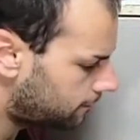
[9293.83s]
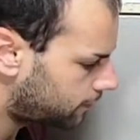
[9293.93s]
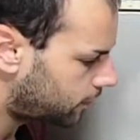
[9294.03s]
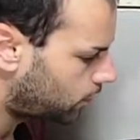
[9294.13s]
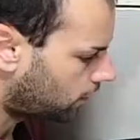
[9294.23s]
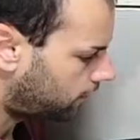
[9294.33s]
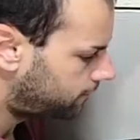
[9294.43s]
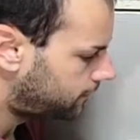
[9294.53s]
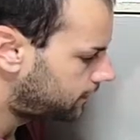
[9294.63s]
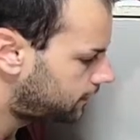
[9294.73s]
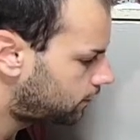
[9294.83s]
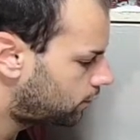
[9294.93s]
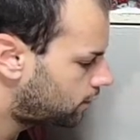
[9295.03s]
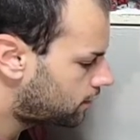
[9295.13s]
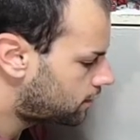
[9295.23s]
Cool.
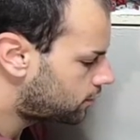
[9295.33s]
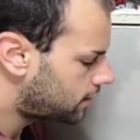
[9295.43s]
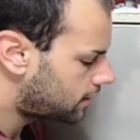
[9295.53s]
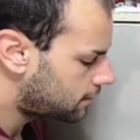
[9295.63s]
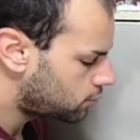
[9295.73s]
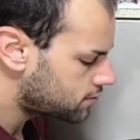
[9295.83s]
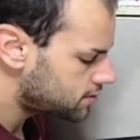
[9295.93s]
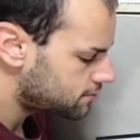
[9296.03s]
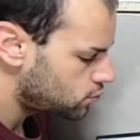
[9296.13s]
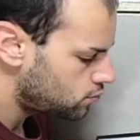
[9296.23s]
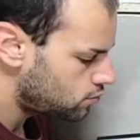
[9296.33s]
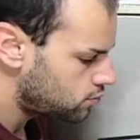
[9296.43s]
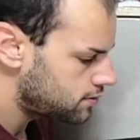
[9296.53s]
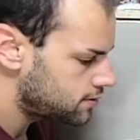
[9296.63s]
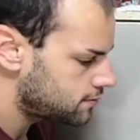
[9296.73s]
We got any more
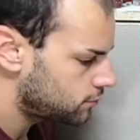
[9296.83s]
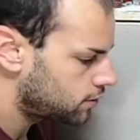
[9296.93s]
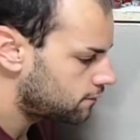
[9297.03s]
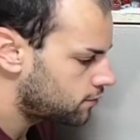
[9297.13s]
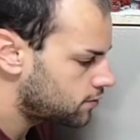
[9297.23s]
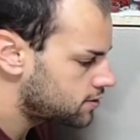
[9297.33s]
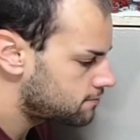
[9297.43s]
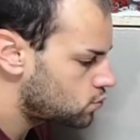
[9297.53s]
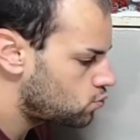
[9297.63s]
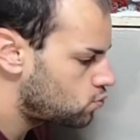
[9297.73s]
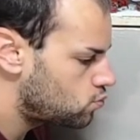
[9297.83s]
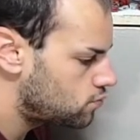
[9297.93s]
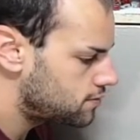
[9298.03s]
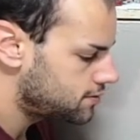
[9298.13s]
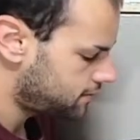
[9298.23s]
smooths? I'm looking for the
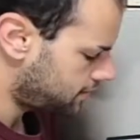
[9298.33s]
smooths.